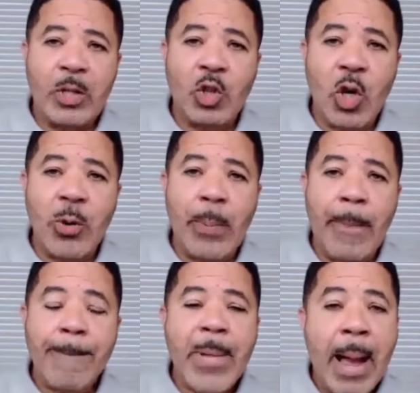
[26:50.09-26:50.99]

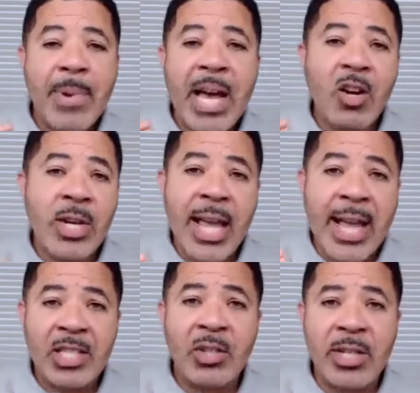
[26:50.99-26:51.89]
so I'm not going
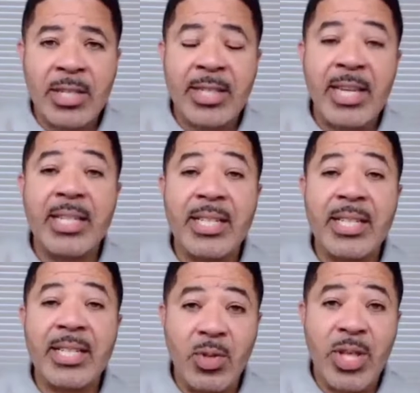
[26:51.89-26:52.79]
to ask you to sing because
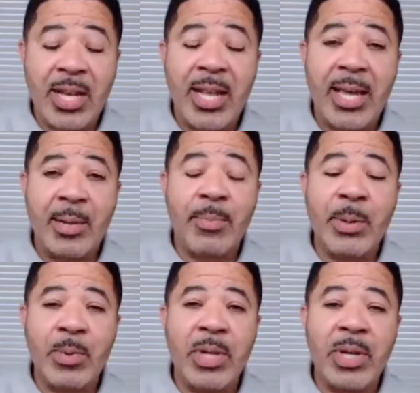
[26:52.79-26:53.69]
I do that a lot, and
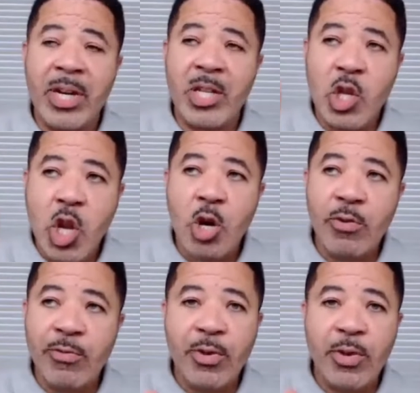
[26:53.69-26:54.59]
people are
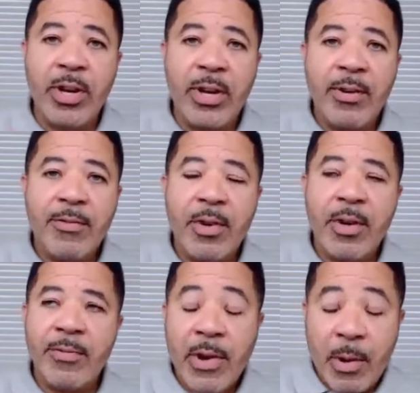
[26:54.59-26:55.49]
known for
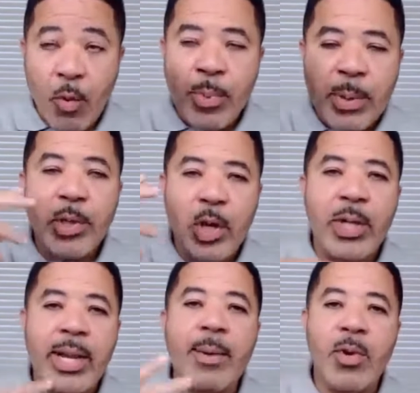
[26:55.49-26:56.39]
well, people
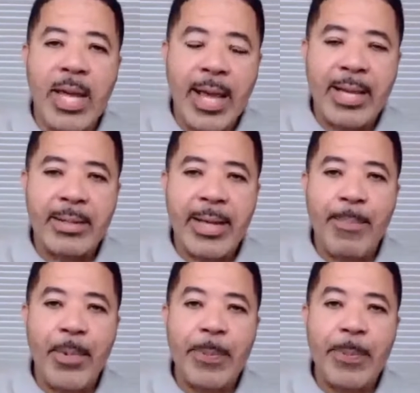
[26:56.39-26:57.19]
know that I'm going to ask that.